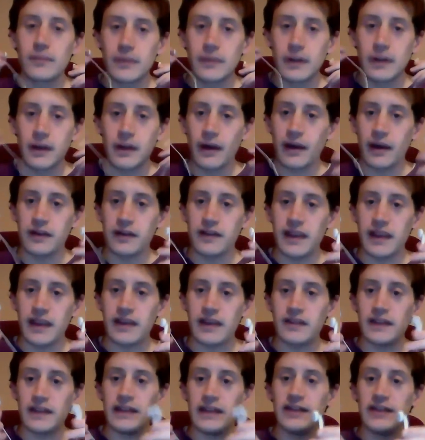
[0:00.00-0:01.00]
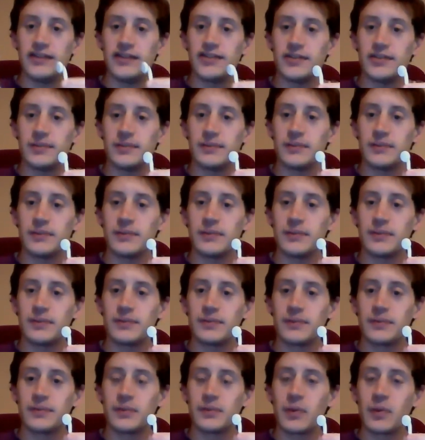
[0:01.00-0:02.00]
I take these.
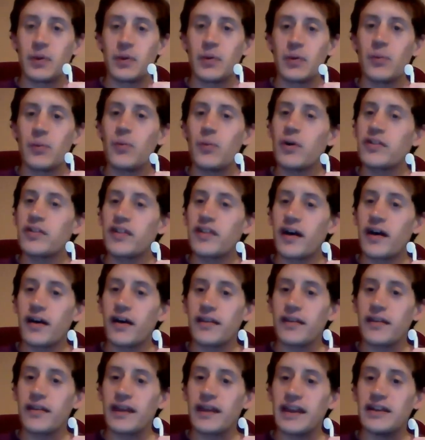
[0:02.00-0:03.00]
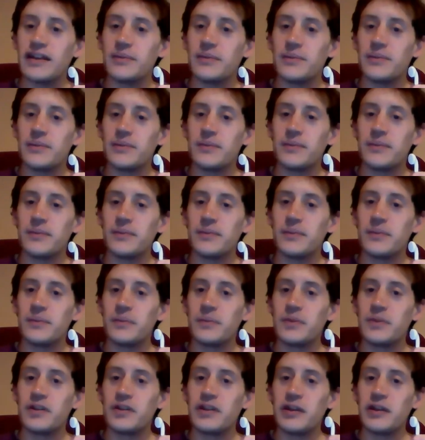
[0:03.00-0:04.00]
What are they?
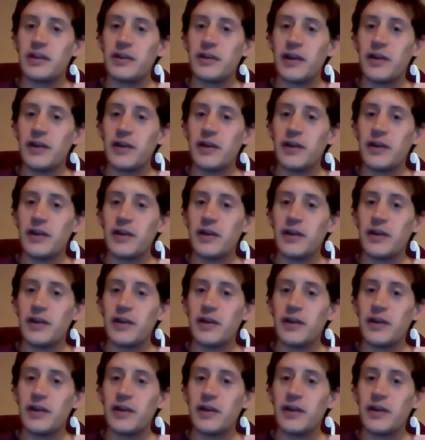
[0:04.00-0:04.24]
Do you know?